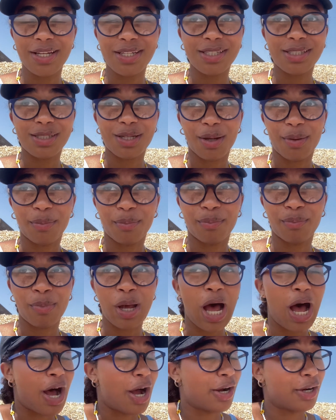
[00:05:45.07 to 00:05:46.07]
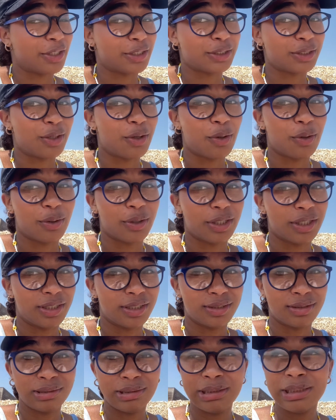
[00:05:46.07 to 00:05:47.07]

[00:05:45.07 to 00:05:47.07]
some art or